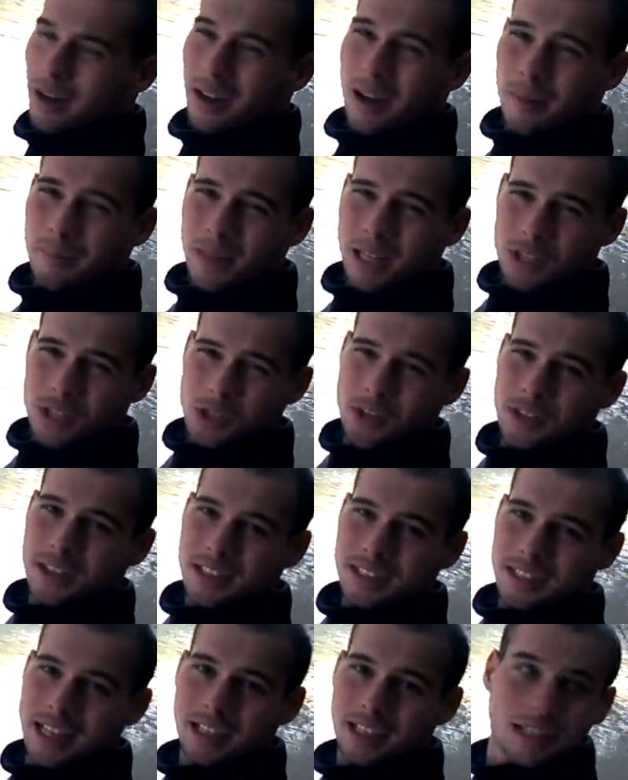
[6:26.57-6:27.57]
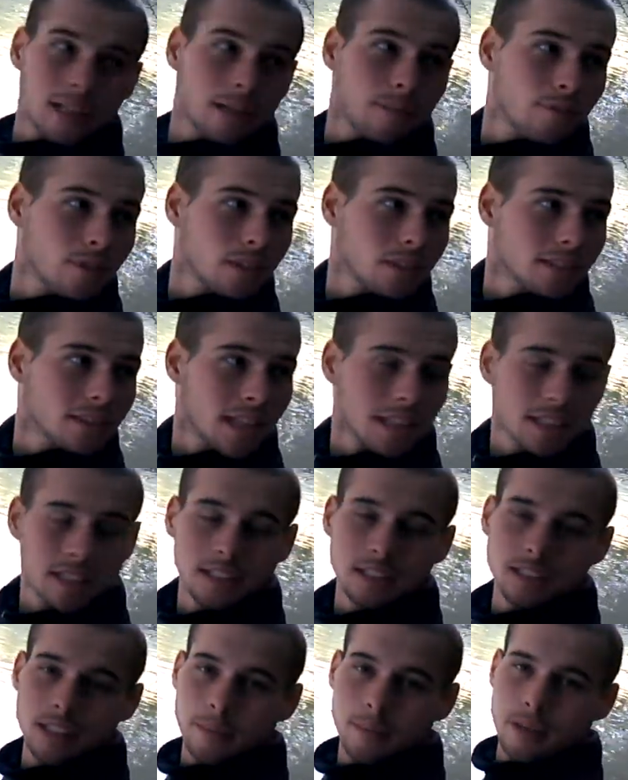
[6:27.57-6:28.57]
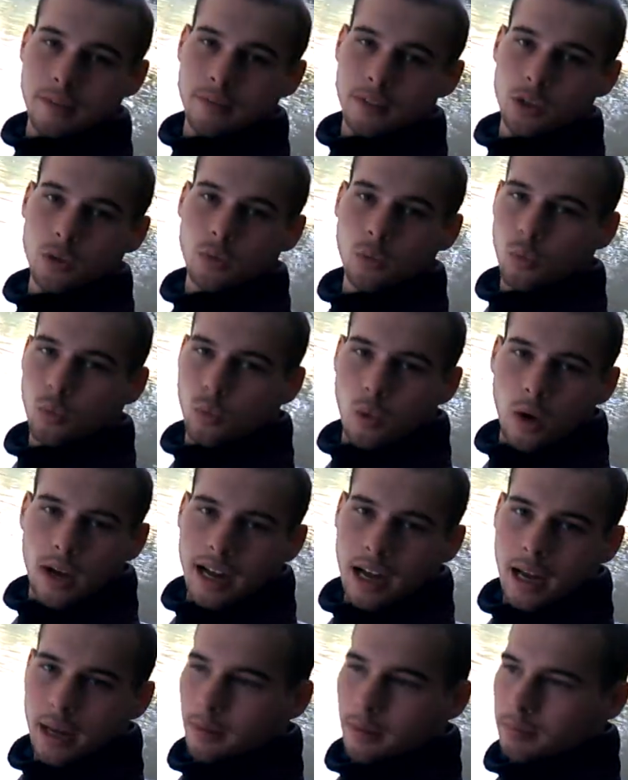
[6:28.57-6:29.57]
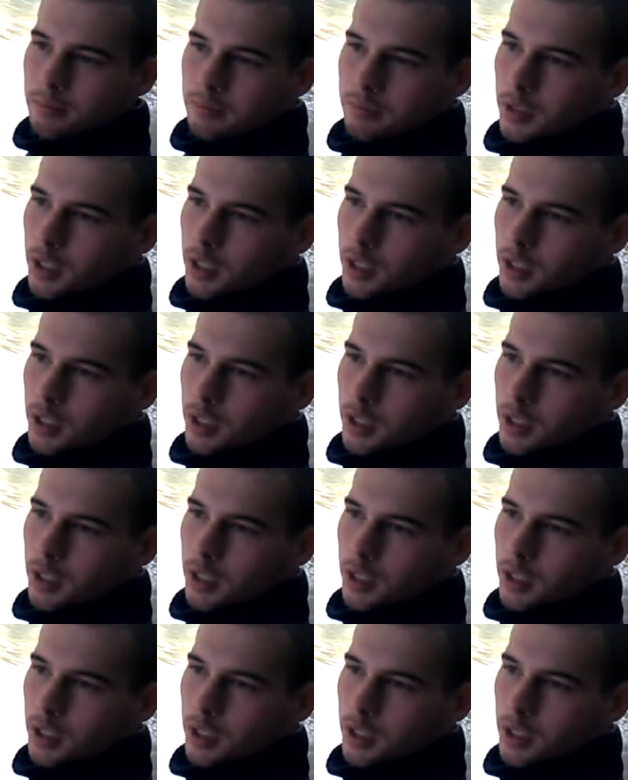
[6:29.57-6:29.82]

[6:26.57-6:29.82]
I'm not sure the exact name for these techniques. I'm giving you what